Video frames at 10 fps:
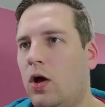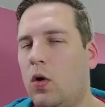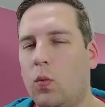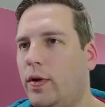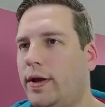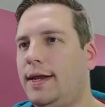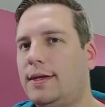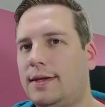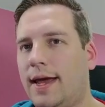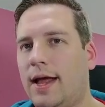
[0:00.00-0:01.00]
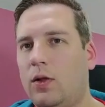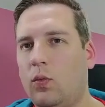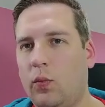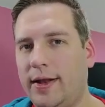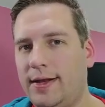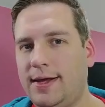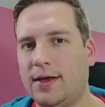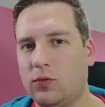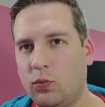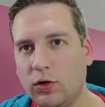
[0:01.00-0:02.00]
we need to tell
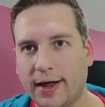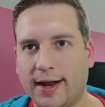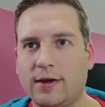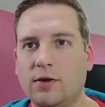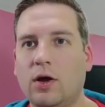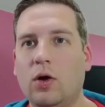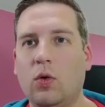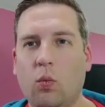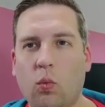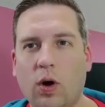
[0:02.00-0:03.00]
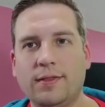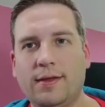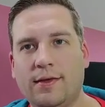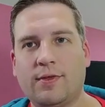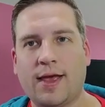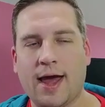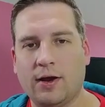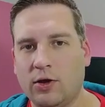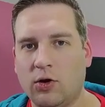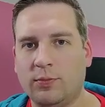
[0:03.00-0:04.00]
Winds1edit what this
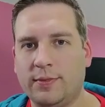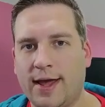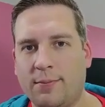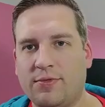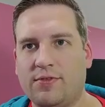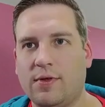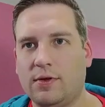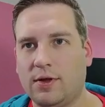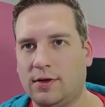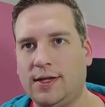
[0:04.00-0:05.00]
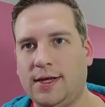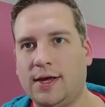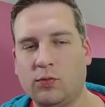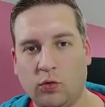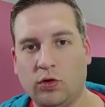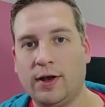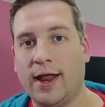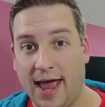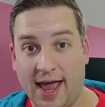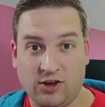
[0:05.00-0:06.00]
catacomb depths.ds1
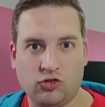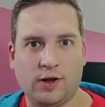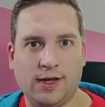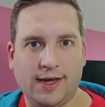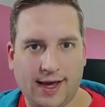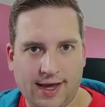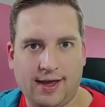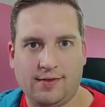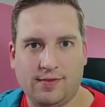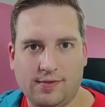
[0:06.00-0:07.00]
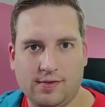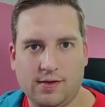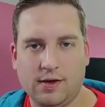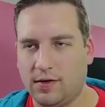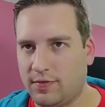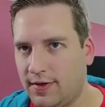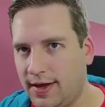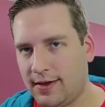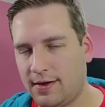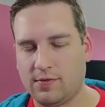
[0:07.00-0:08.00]
actually is. Because
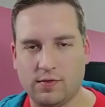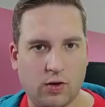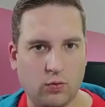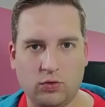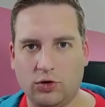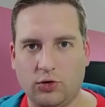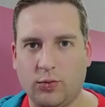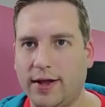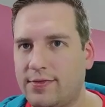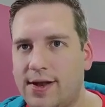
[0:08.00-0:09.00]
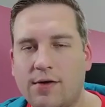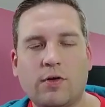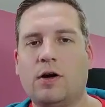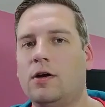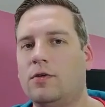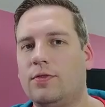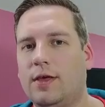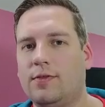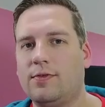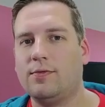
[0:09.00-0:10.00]
it has no clue. It's never heard of
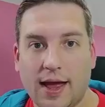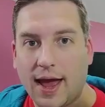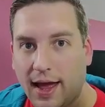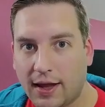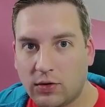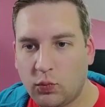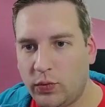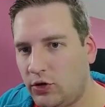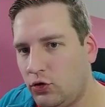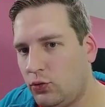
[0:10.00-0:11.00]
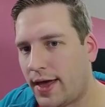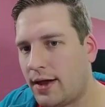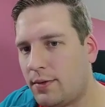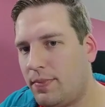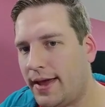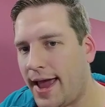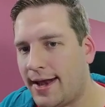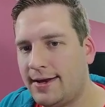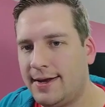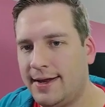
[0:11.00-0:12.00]
this. And we do that by
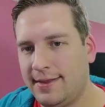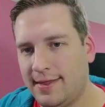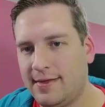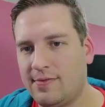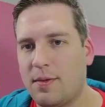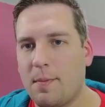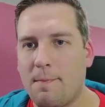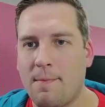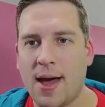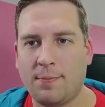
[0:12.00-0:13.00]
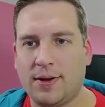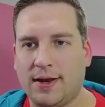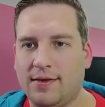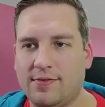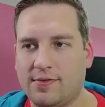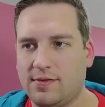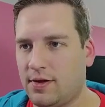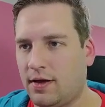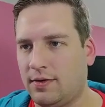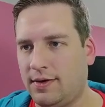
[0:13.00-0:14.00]
editing this
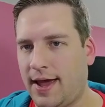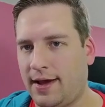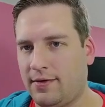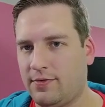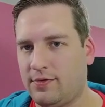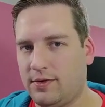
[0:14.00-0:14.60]
maplist.txt.